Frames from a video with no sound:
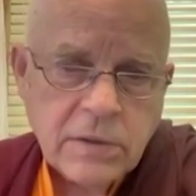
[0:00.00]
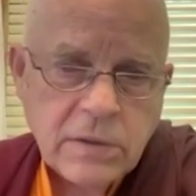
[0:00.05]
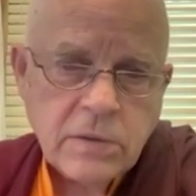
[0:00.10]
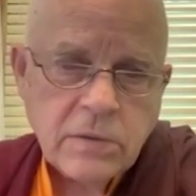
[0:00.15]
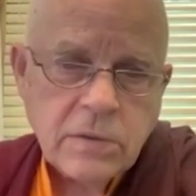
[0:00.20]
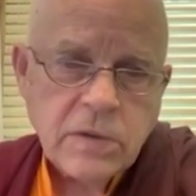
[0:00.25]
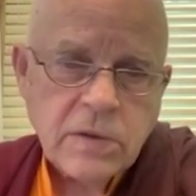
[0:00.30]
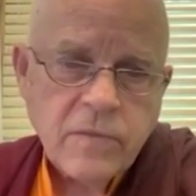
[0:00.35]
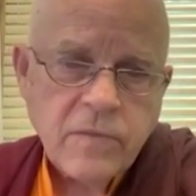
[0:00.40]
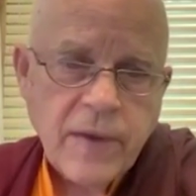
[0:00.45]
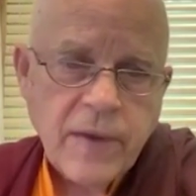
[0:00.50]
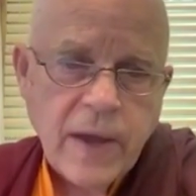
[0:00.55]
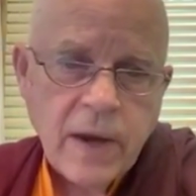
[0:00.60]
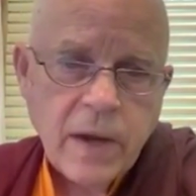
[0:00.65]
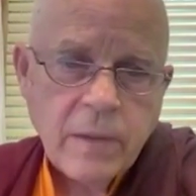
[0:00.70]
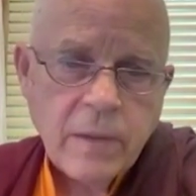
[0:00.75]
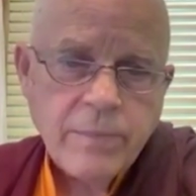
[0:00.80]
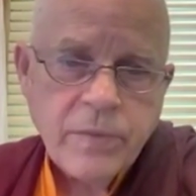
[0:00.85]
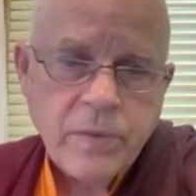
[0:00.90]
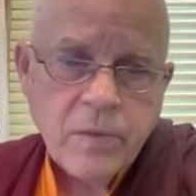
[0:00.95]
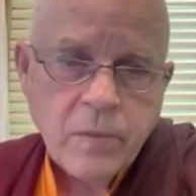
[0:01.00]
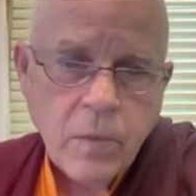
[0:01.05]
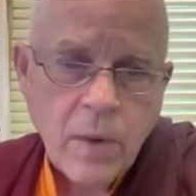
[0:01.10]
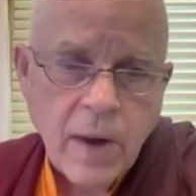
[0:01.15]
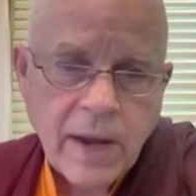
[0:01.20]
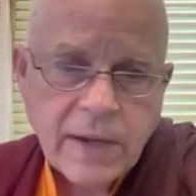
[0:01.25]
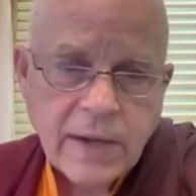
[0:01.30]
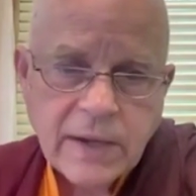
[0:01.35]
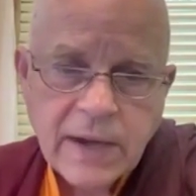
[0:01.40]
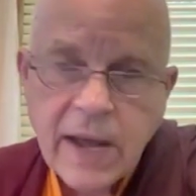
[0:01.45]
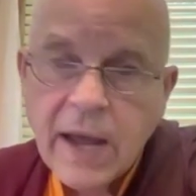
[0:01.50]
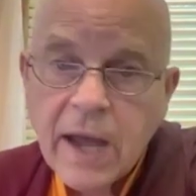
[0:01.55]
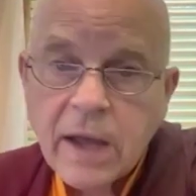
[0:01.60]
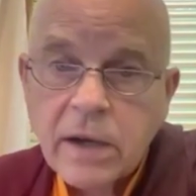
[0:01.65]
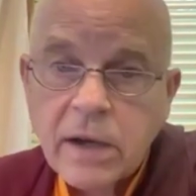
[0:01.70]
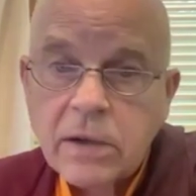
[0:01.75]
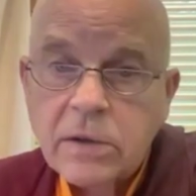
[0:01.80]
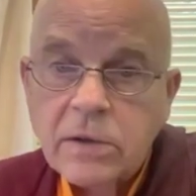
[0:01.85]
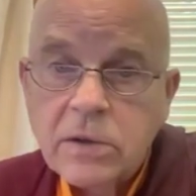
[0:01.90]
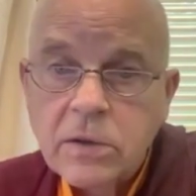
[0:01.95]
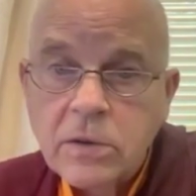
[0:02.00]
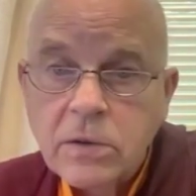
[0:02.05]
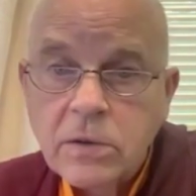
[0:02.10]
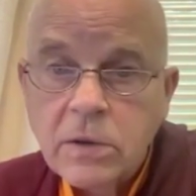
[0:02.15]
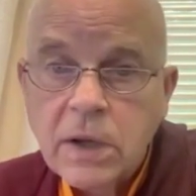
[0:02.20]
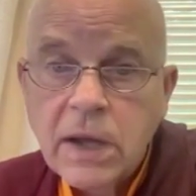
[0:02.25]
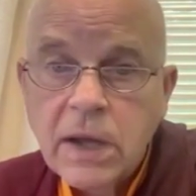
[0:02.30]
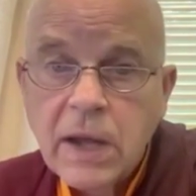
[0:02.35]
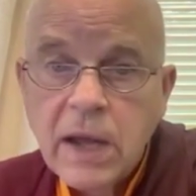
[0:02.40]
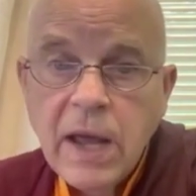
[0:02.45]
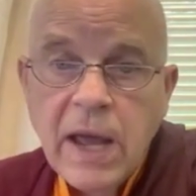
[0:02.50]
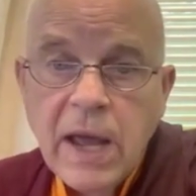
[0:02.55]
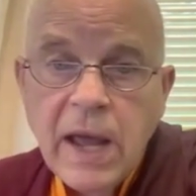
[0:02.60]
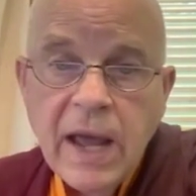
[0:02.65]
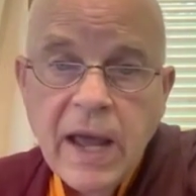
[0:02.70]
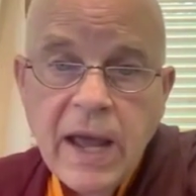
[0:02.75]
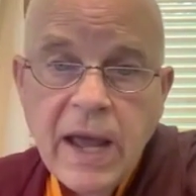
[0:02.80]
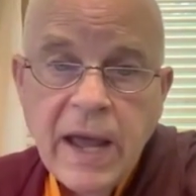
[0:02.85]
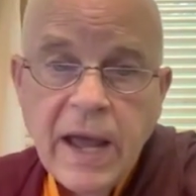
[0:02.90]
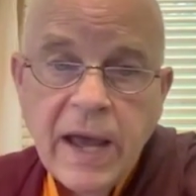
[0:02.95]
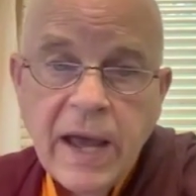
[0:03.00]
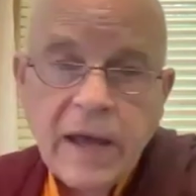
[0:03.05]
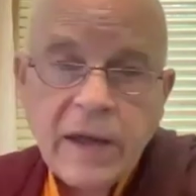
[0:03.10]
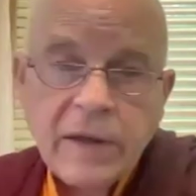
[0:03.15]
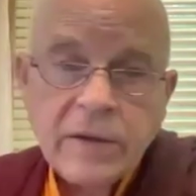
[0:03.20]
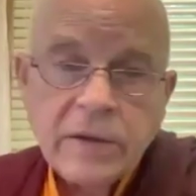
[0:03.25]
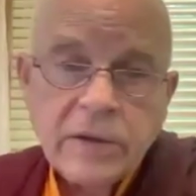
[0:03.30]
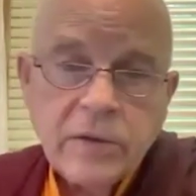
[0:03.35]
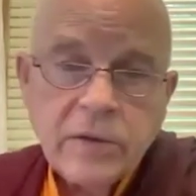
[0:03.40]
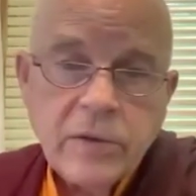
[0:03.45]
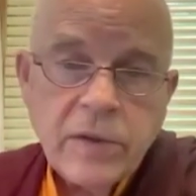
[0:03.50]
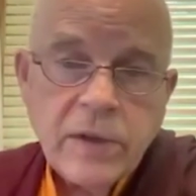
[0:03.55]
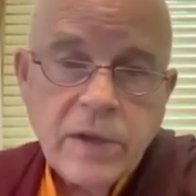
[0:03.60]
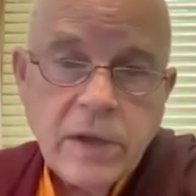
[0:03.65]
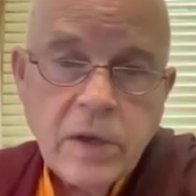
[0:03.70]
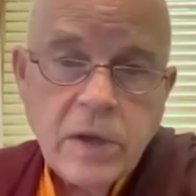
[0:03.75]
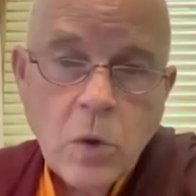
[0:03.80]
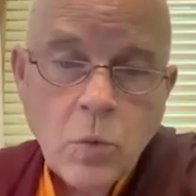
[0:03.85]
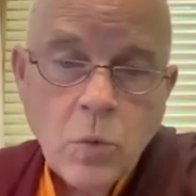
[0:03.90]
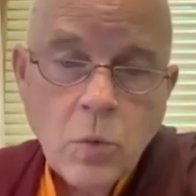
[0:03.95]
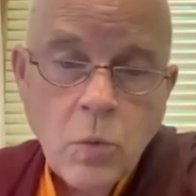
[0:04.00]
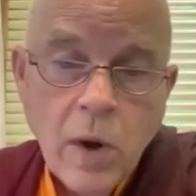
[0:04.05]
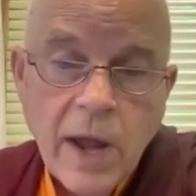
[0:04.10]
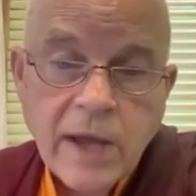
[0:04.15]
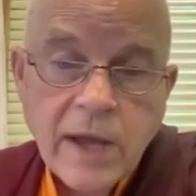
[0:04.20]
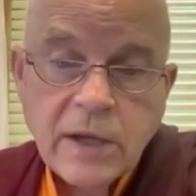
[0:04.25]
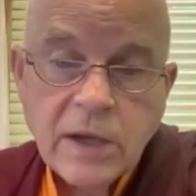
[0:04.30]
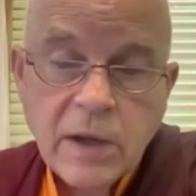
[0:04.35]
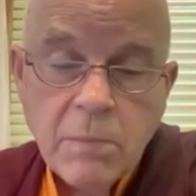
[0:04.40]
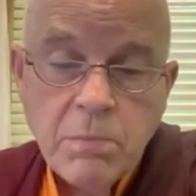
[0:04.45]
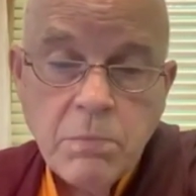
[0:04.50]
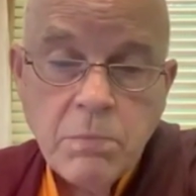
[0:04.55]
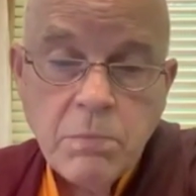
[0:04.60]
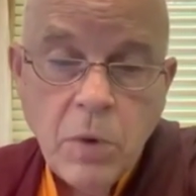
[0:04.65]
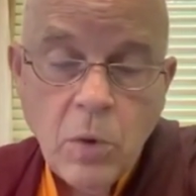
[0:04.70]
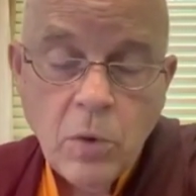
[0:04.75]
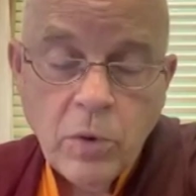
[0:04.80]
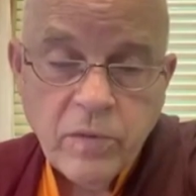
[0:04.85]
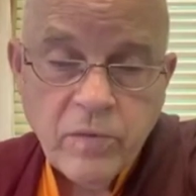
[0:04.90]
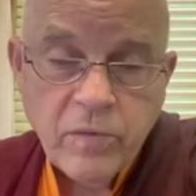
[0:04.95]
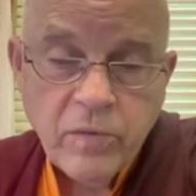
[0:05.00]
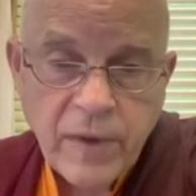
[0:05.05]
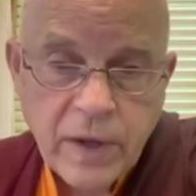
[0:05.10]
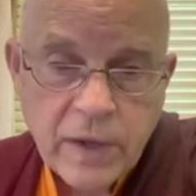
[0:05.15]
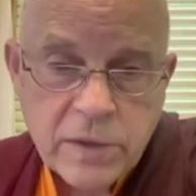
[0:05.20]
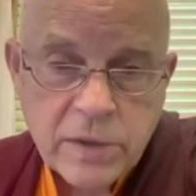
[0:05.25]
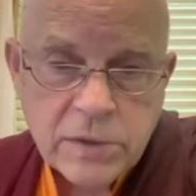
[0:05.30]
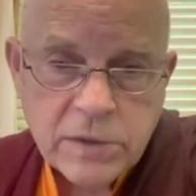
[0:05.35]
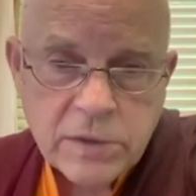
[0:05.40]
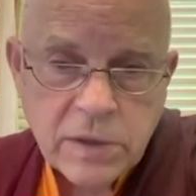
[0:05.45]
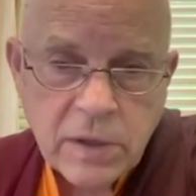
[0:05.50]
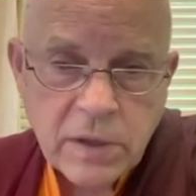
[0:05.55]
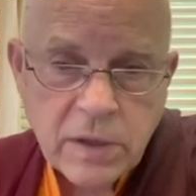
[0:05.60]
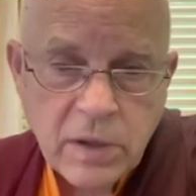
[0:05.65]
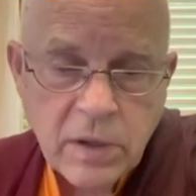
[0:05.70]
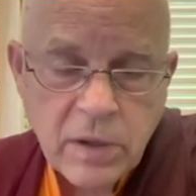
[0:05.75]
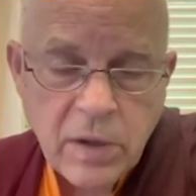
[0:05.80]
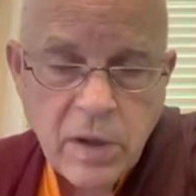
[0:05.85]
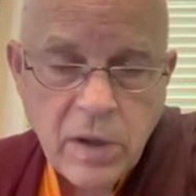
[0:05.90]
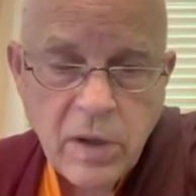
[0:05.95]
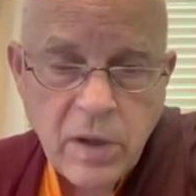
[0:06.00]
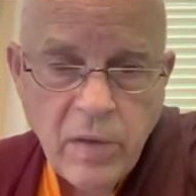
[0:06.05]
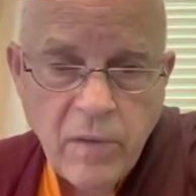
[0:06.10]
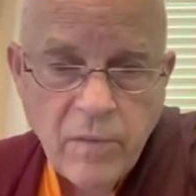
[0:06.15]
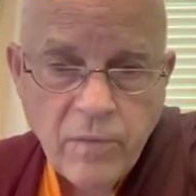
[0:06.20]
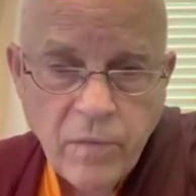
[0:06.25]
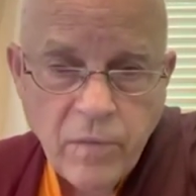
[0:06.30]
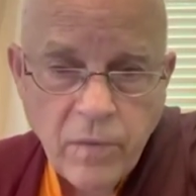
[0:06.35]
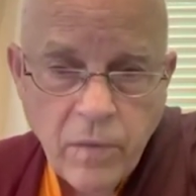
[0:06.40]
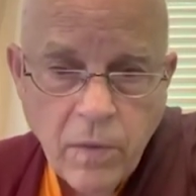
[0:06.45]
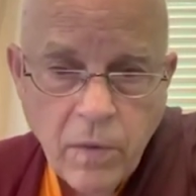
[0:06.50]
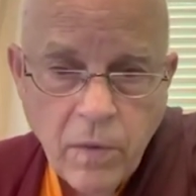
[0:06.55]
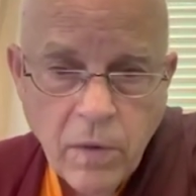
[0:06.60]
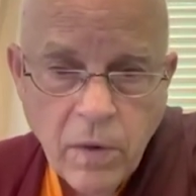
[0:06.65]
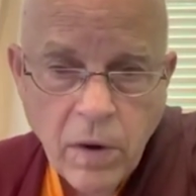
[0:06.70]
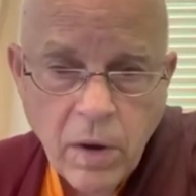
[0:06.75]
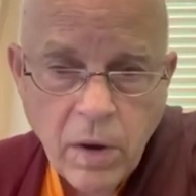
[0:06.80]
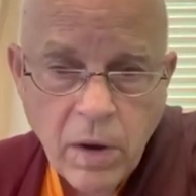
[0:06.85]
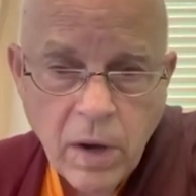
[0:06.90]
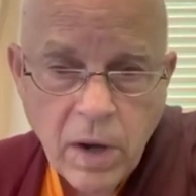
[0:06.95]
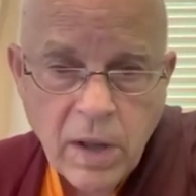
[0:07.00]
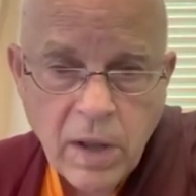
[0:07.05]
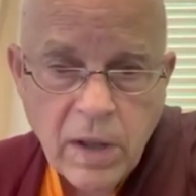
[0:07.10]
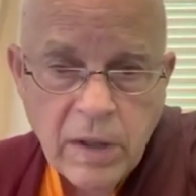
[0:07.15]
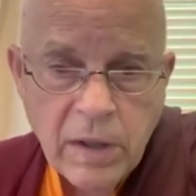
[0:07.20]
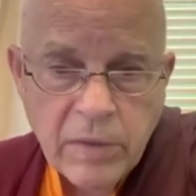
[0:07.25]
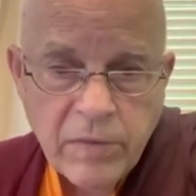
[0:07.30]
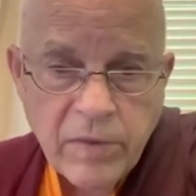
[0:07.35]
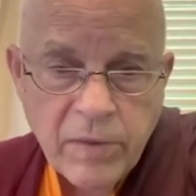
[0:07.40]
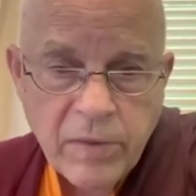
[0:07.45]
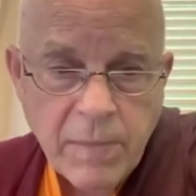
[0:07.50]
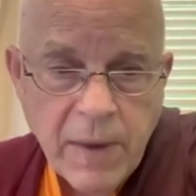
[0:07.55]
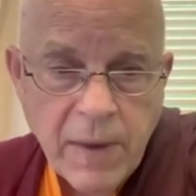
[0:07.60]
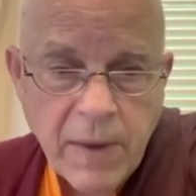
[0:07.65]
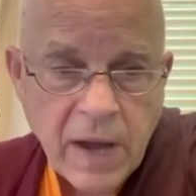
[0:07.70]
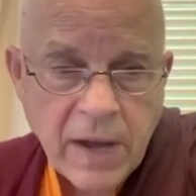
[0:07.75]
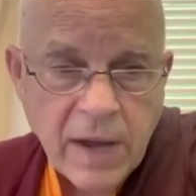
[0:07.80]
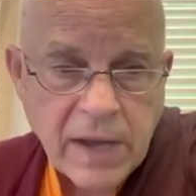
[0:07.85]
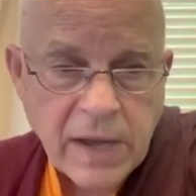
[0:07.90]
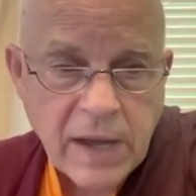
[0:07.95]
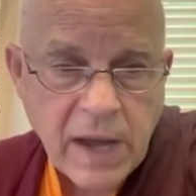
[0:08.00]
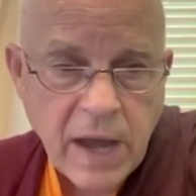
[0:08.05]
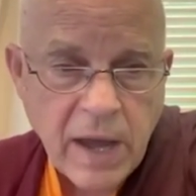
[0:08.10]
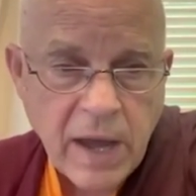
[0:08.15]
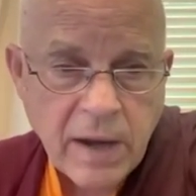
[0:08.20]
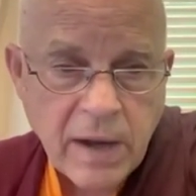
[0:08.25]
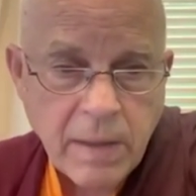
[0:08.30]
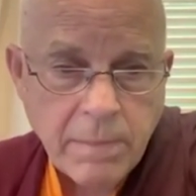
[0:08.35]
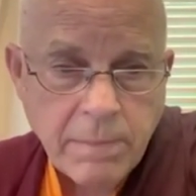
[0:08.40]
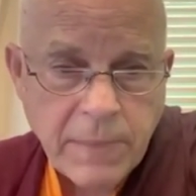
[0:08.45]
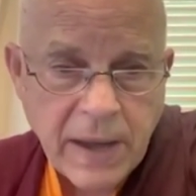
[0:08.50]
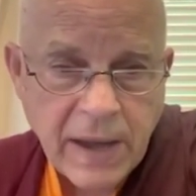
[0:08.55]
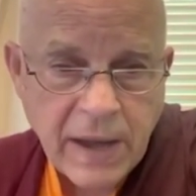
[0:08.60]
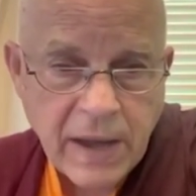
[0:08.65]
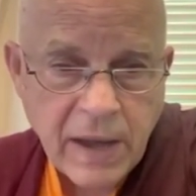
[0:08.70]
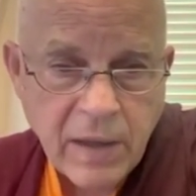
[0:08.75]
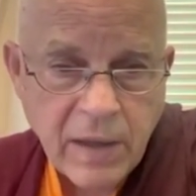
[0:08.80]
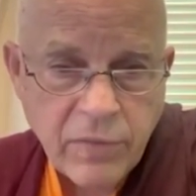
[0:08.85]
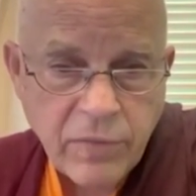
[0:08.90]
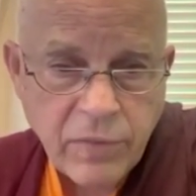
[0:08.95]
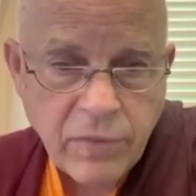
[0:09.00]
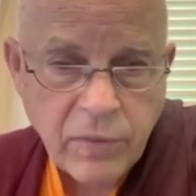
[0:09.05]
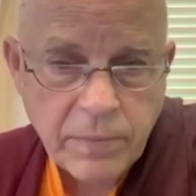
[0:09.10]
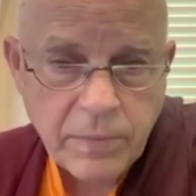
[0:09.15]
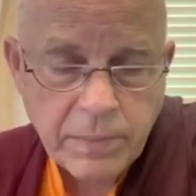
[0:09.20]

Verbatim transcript: to develop the right attitude and the right motivation for the Mahayana path.